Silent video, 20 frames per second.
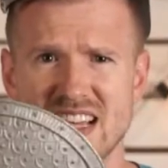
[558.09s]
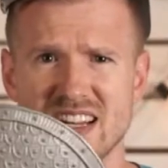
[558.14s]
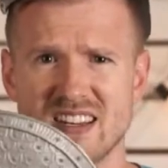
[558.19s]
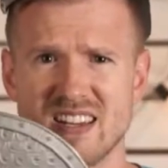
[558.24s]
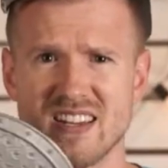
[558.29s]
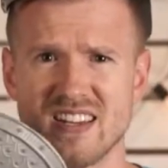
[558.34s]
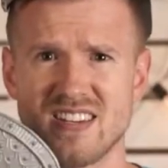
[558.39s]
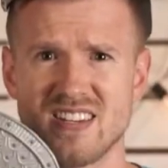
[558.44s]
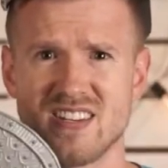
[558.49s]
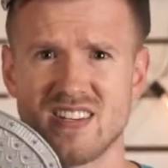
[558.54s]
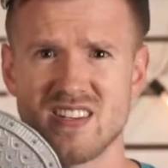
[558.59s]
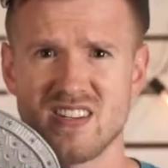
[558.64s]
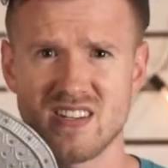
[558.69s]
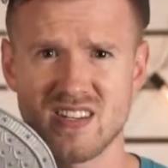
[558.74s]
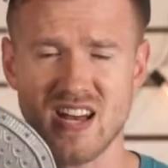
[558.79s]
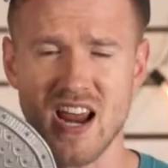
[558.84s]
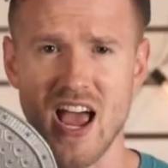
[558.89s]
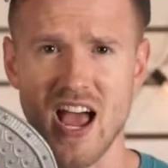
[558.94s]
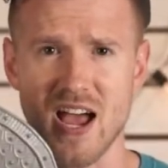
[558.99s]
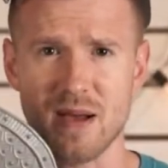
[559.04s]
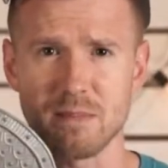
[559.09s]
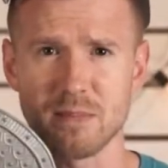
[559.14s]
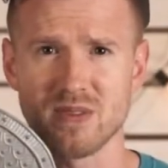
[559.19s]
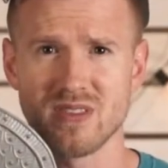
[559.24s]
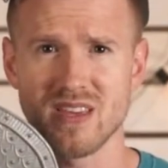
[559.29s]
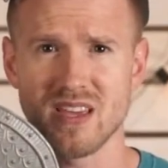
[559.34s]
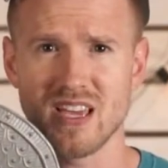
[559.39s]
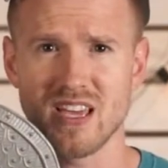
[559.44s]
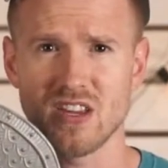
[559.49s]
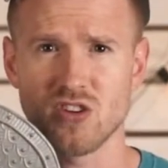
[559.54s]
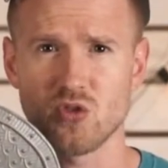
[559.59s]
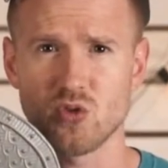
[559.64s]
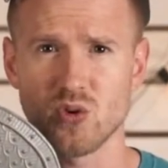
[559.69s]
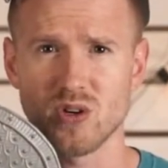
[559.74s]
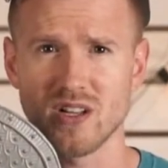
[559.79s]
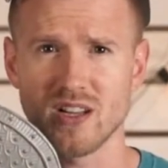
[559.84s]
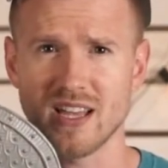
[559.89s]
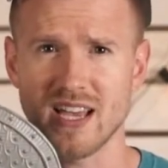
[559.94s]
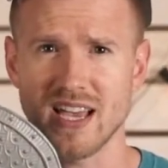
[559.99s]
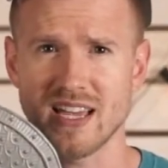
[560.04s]
to stop the
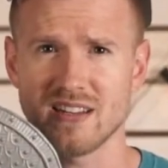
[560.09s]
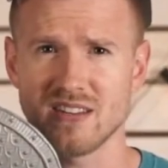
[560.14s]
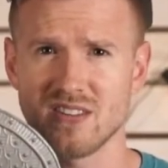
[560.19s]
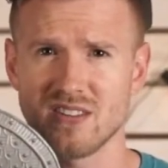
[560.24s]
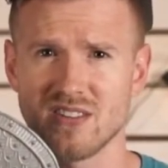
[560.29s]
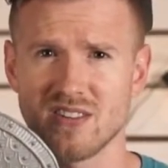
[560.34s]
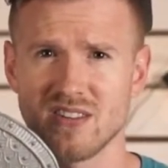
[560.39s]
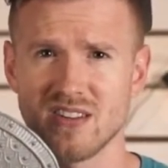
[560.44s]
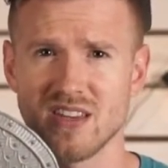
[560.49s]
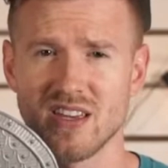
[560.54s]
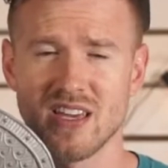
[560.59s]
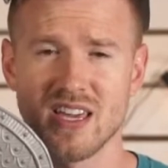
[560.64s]
Israelites.